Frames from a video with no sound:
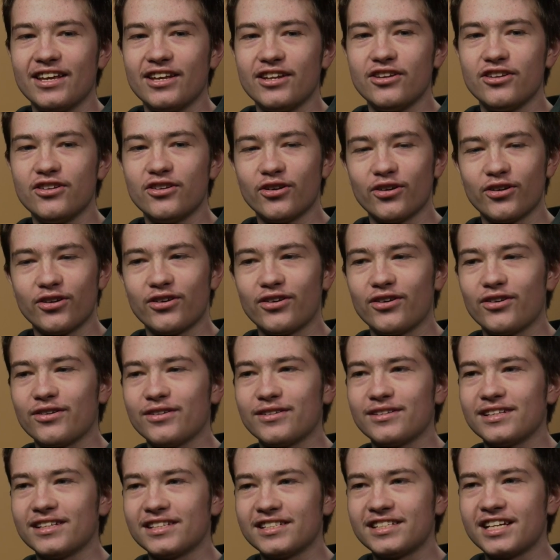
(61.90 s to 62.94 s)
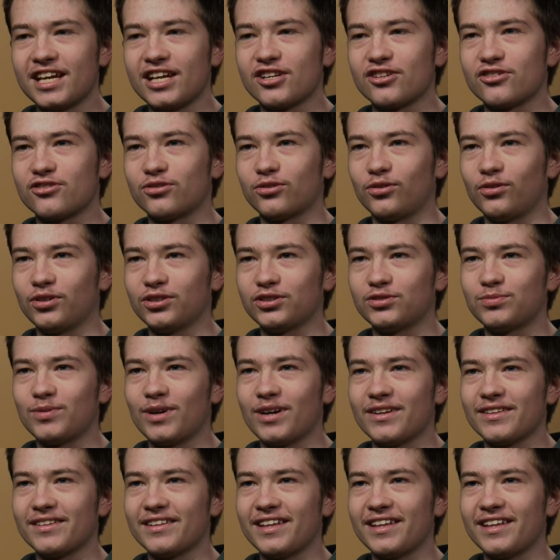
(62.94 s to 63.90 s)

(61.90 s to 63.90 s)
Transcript: nerd central. It's where